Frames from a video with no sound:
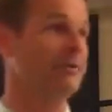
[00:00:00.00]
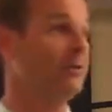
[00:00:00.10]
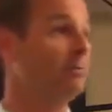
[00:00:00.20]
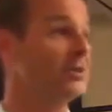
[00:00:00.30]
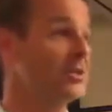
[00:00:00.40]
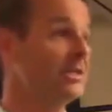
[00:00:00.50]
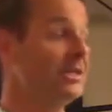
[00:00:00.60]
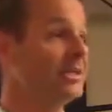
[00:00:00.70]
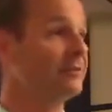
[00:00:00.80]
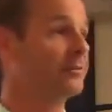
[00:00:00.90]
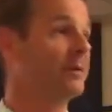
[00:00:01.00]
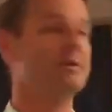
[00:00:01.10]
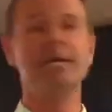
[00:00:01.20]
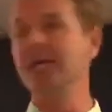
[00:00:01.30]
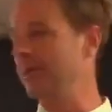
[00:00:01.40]
I'll give you a bunch of gear
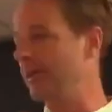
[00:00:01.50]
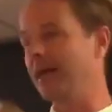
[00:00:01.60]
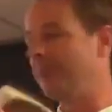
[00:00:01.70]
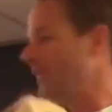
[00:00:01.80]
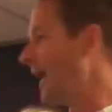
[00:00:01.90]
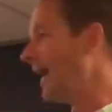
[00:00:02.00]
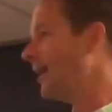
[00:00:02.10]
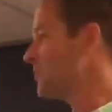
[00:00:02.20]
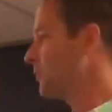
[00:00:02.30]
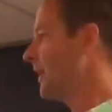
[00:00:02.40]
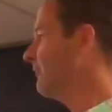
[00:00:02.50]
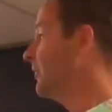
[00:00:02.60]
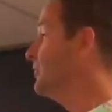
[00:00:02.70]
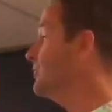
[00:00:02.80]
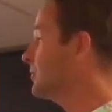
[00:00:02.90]
from the, the house,
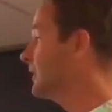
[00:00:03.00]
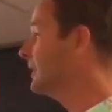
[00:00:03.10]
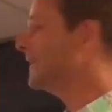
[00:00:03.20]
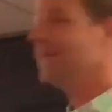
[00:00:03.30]
whatever. You can